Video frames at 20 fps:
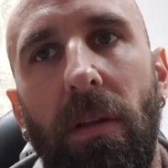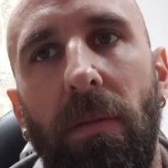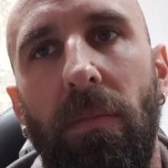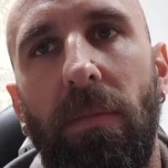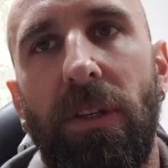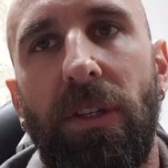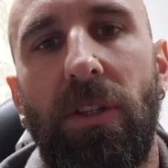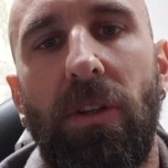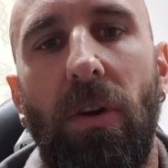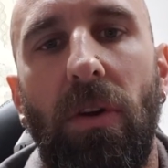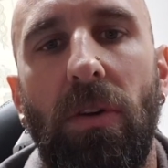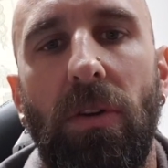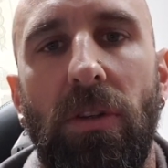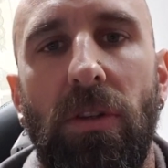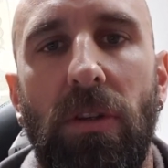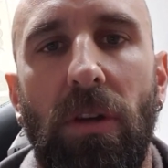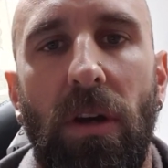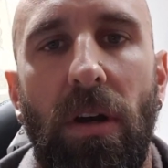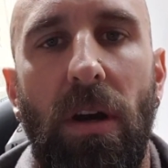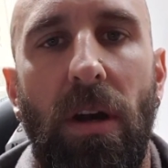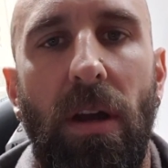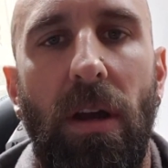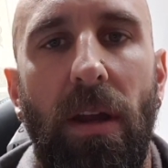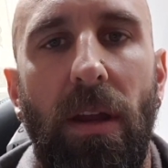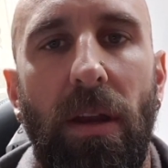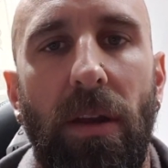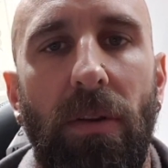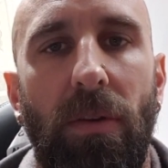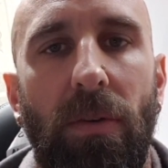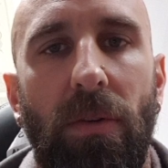my dog
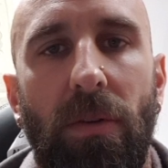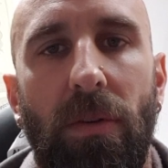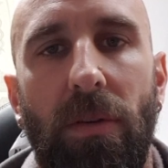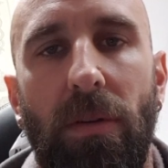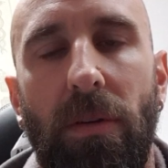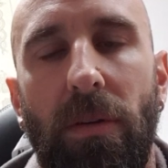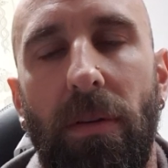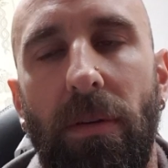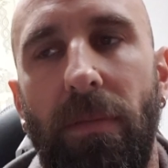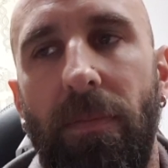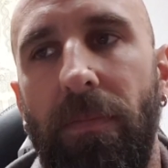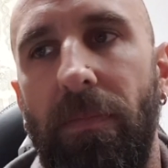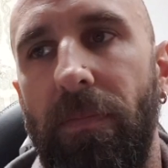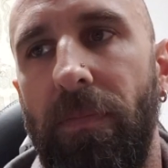died, or